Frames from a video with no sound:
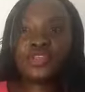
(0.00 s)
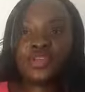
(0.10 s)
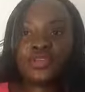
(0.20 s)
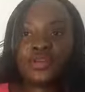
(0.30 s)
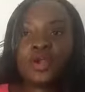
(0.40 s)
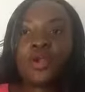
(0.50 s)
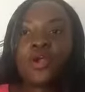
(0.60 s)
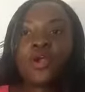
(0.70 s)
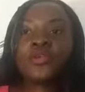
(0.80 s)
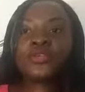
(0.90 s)
other,
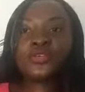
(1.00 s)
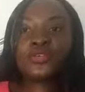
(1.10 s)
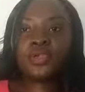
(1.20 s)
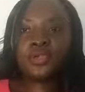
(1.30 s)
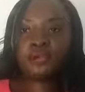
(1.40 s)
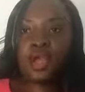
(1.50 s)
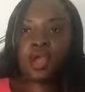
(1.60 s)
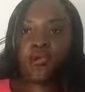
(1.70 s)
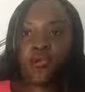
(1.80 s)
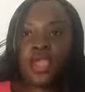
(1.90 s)
also think
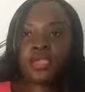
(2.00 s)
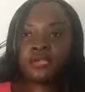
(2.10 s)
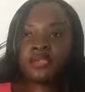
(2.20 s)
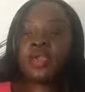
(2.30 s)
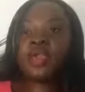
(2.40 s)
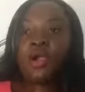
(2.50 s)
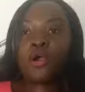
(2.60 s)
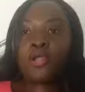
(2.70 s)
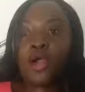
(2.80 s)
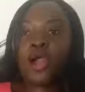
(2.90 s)
about ways
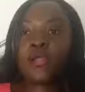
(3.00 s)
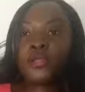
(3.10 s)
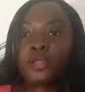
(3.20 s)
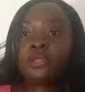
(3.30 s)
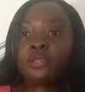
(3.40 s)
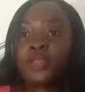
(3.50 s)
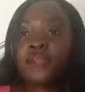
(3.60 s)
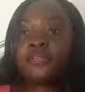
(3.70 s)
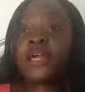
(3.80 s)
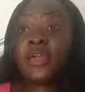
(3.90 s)
on how we can look
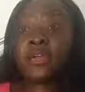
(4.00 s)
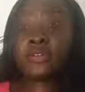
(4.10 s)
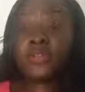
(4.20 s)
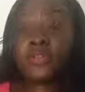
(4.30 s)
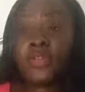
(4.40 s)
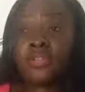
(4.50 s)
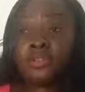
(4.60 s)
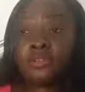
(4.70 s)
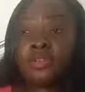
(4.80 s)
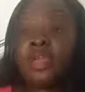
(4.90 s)
after health
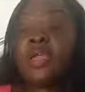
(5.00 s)
professionals.